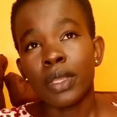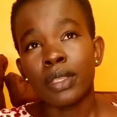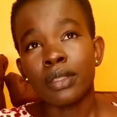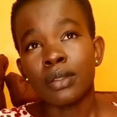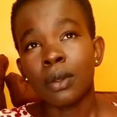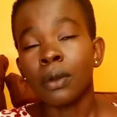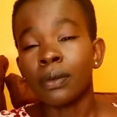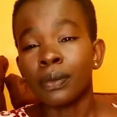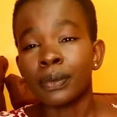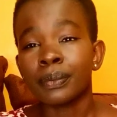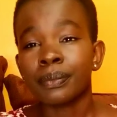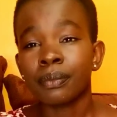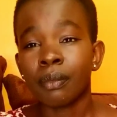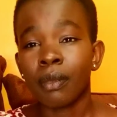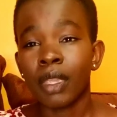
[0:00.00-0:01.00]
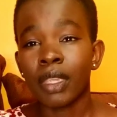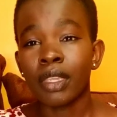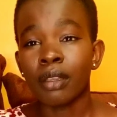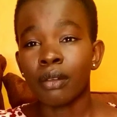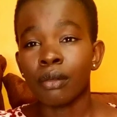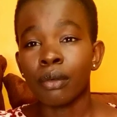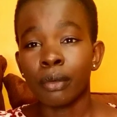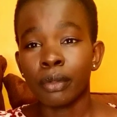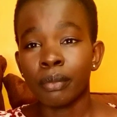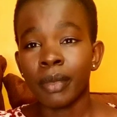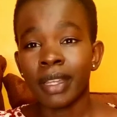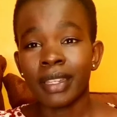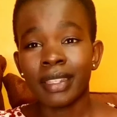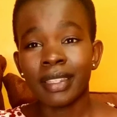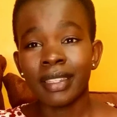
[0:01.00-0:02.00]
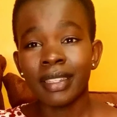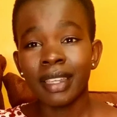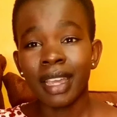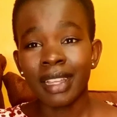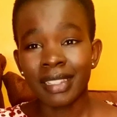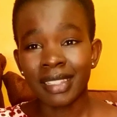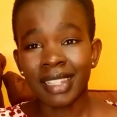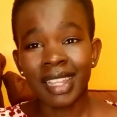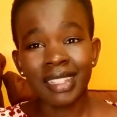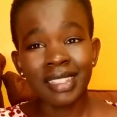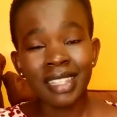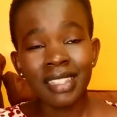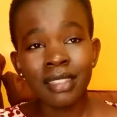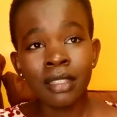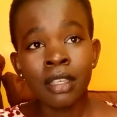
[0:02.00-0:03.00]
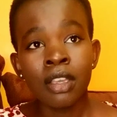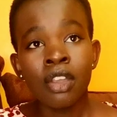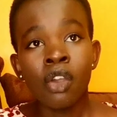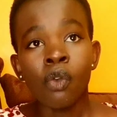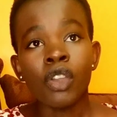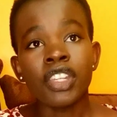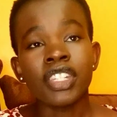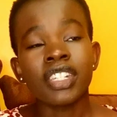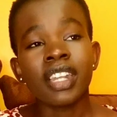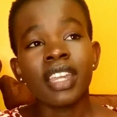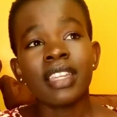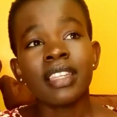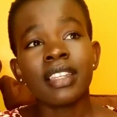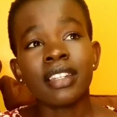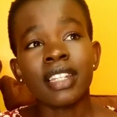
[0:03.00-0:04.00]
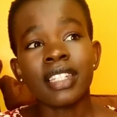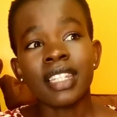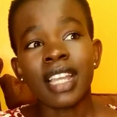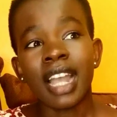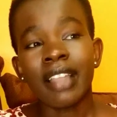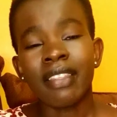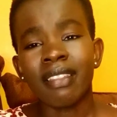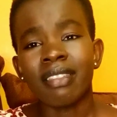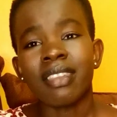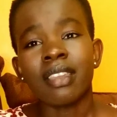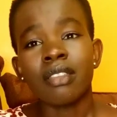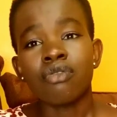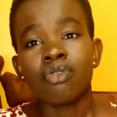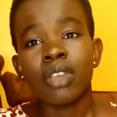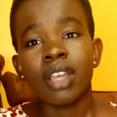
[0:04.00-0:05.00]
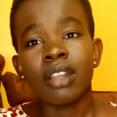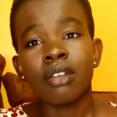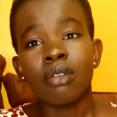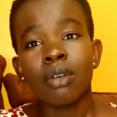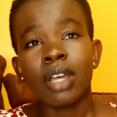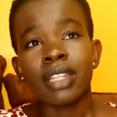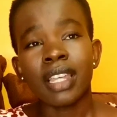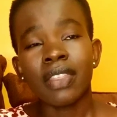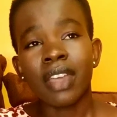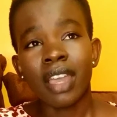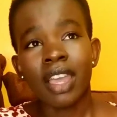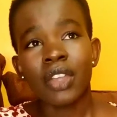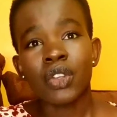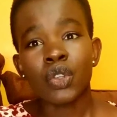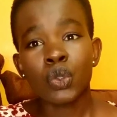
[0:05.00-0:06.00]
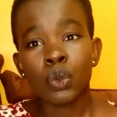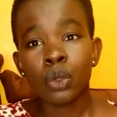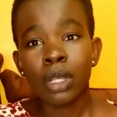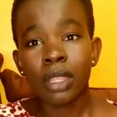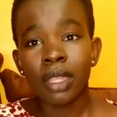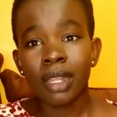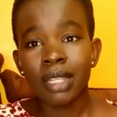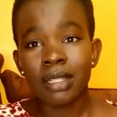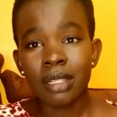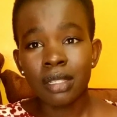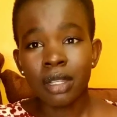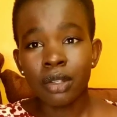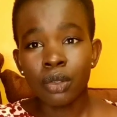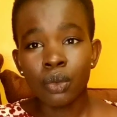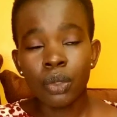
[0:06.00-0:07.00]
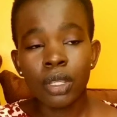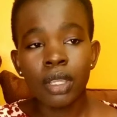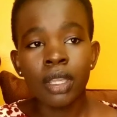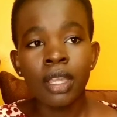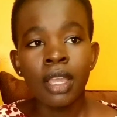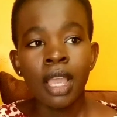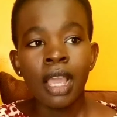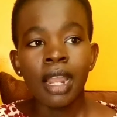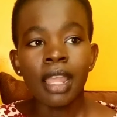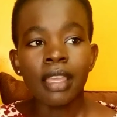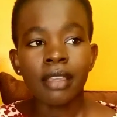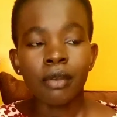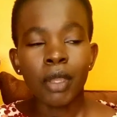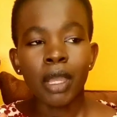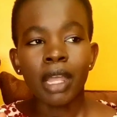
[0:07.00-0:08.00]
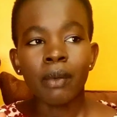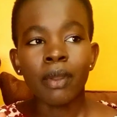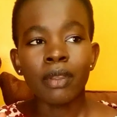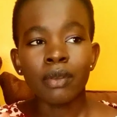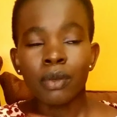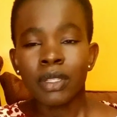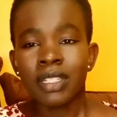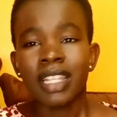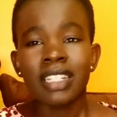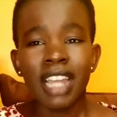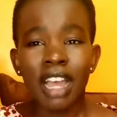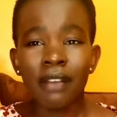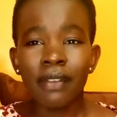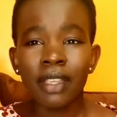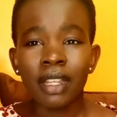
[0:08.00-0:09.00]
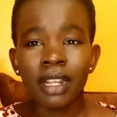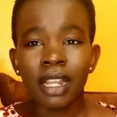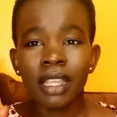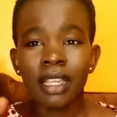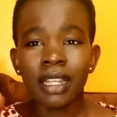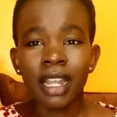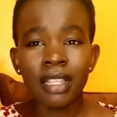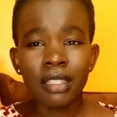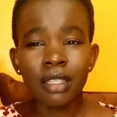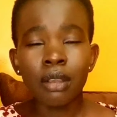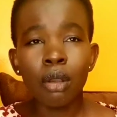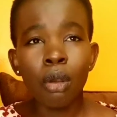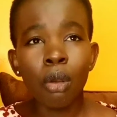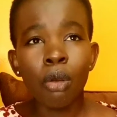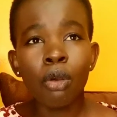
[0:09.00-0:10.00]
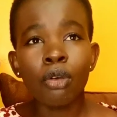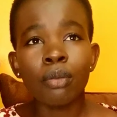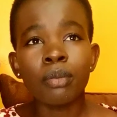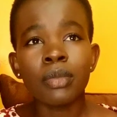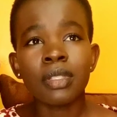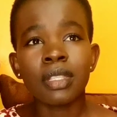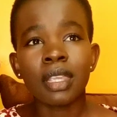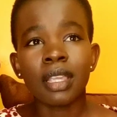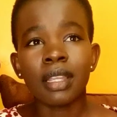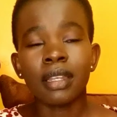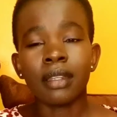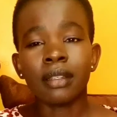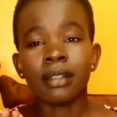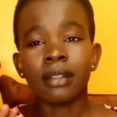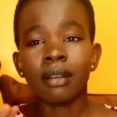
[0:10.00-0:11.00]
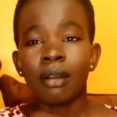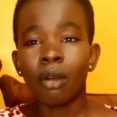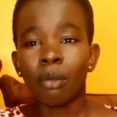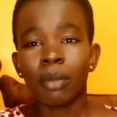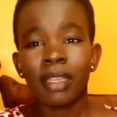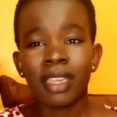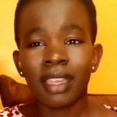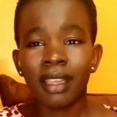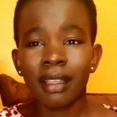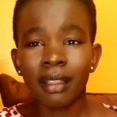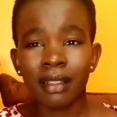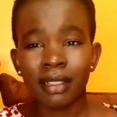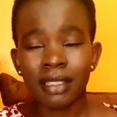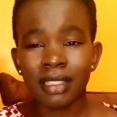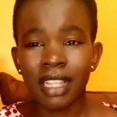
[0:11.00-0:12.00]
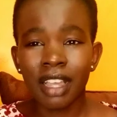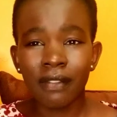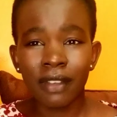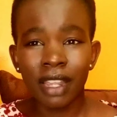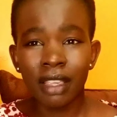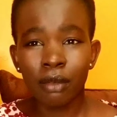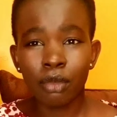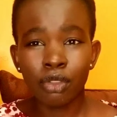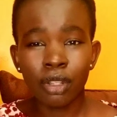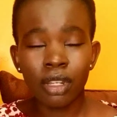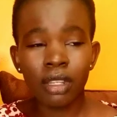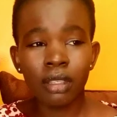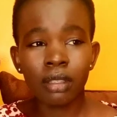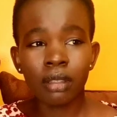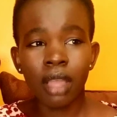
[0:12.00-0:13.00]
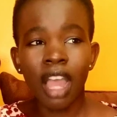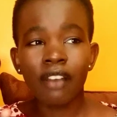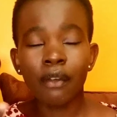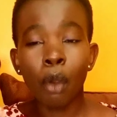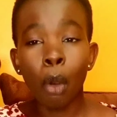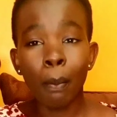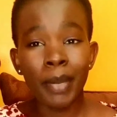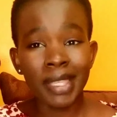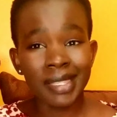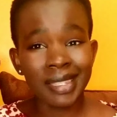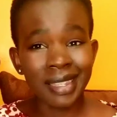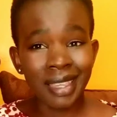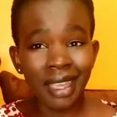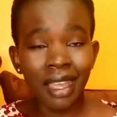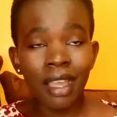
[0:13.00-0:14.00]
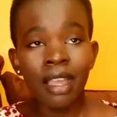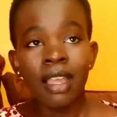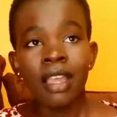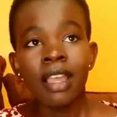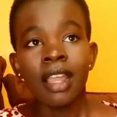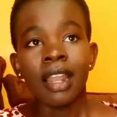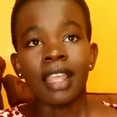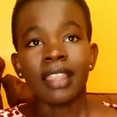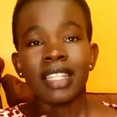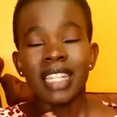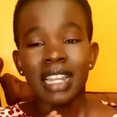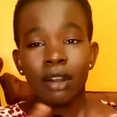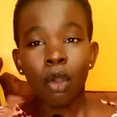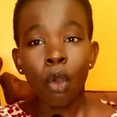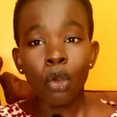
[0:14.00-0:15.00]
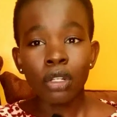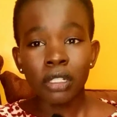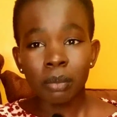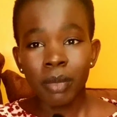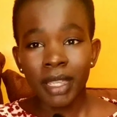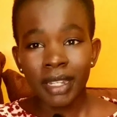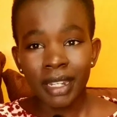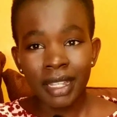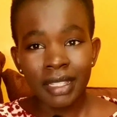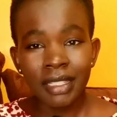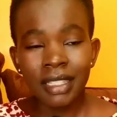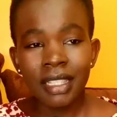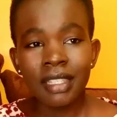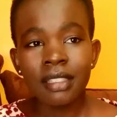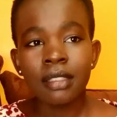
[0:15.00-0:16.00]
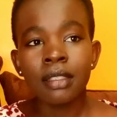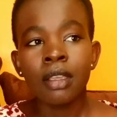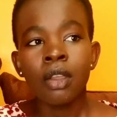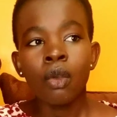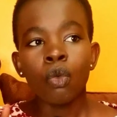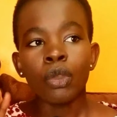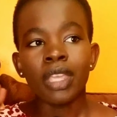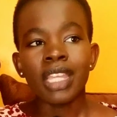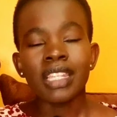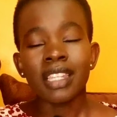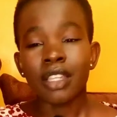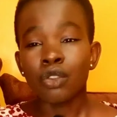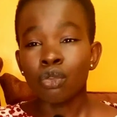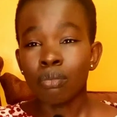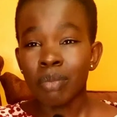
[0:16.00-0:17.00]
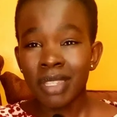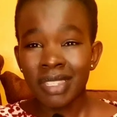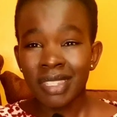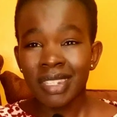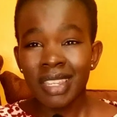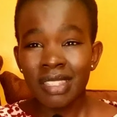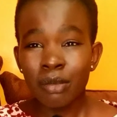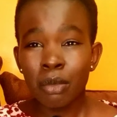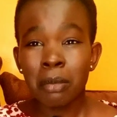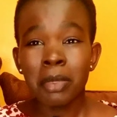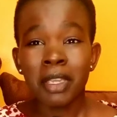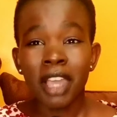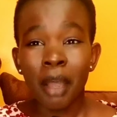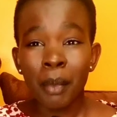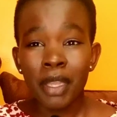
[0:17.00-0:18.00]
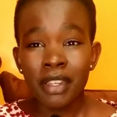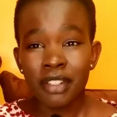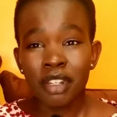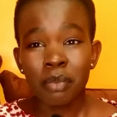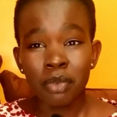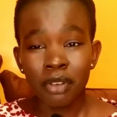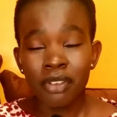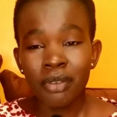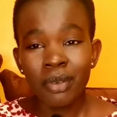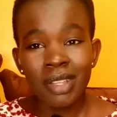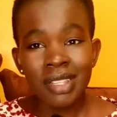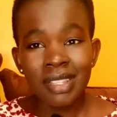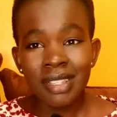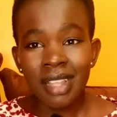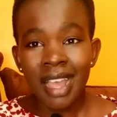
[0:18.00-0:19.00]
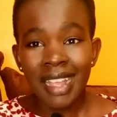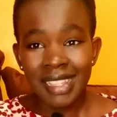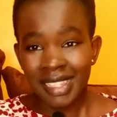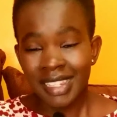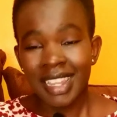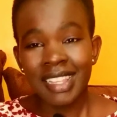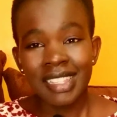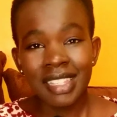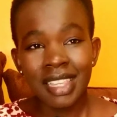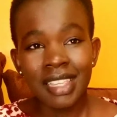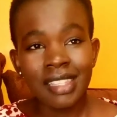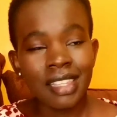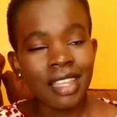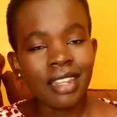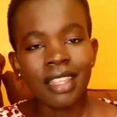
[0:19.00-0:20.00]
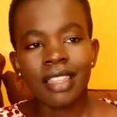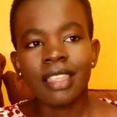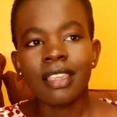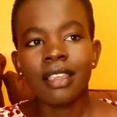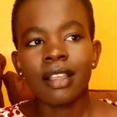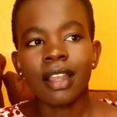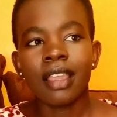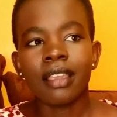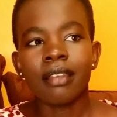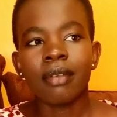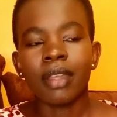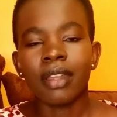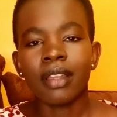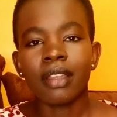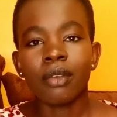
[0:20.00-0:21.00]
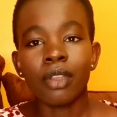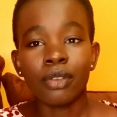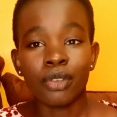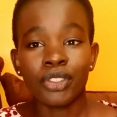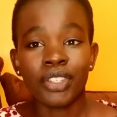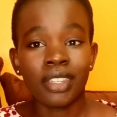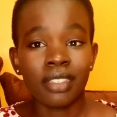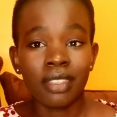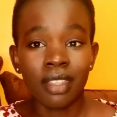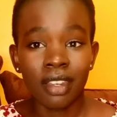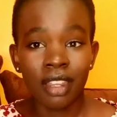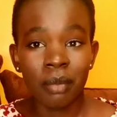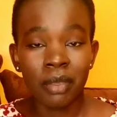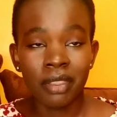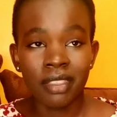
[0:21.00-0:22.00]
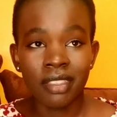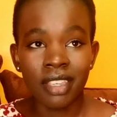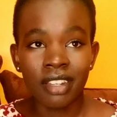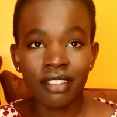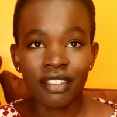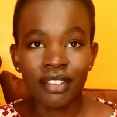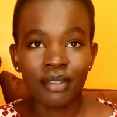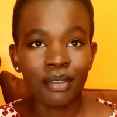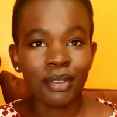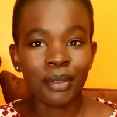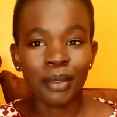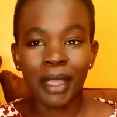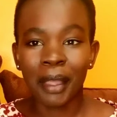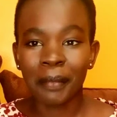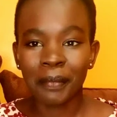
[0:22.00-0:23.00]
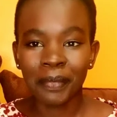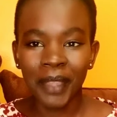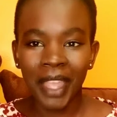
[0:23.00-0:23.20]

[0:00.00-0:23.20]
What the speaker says: ways of making good money as nurses. We try creating other things. We can look at other countries, what other nurses are doing. Like we start having, like, nursing homes and home care stuff. Like we usually have home-based care, like, that are owned by nurses. We get into business, we become entrepreneurs as nurses, and I think, like, we are really going to change the name in this country too. So yeah,